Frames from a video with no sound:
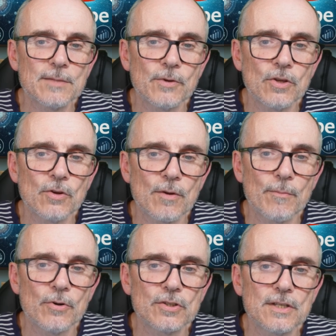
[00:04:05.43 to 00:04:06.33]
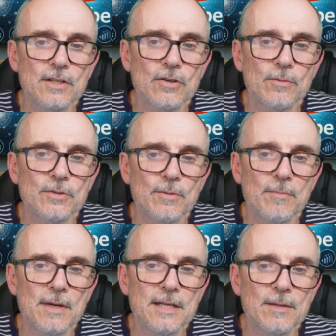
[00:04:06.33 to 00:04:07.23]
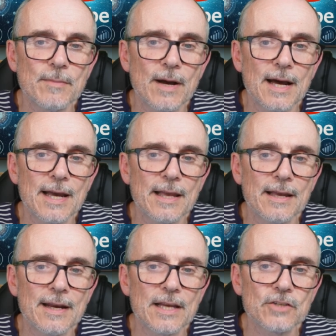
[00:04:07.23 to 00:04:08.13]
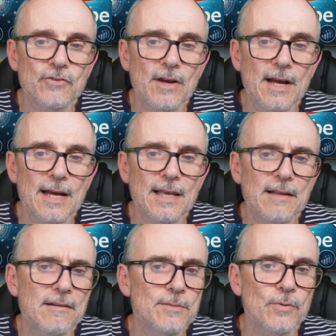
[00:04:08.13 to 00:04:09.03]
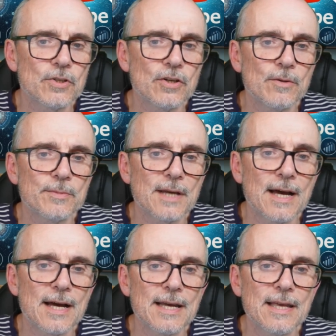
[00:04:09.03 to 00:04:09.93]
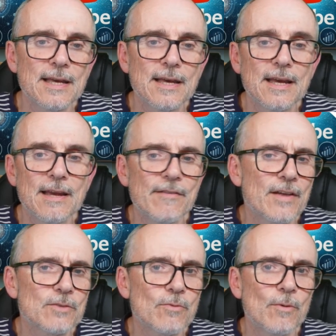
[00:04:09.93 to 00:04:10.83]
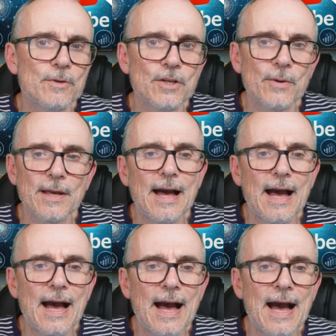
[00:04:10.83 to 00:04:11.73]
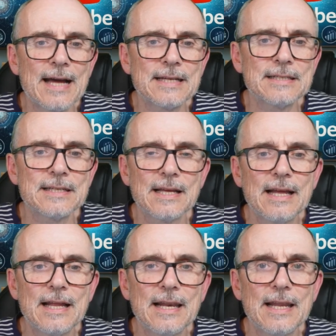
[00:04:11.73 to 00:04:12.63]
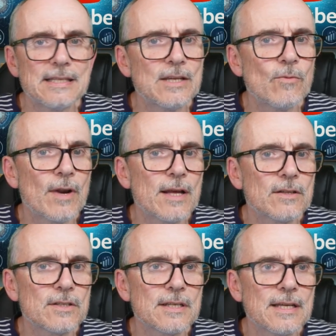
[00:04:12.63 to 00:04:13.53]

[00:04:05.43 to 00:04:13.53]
but you can push this up to medium, high, and extra high. Let's push it up to high if that's what we're doing. And let's see what else